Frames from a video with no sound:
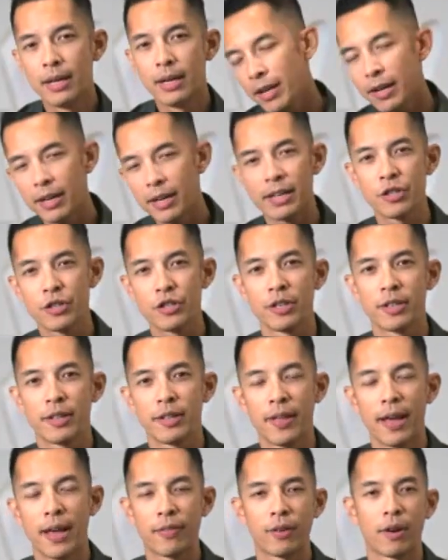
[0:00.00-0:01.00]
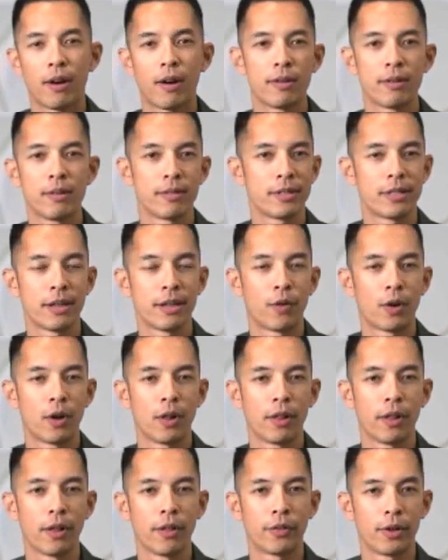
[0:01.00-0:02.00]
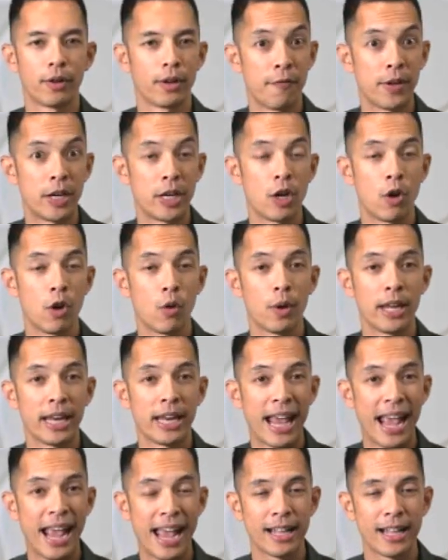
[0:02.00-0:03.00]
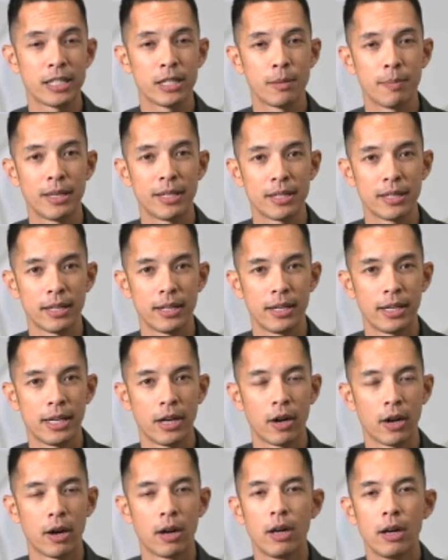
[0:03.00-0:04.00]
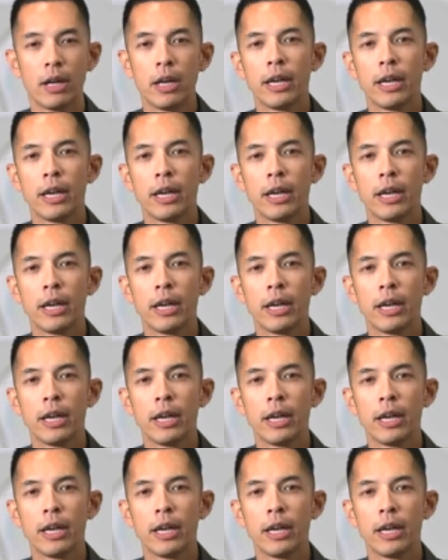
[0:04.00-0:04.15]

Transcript: In addition to that, there are several other video enhancements in here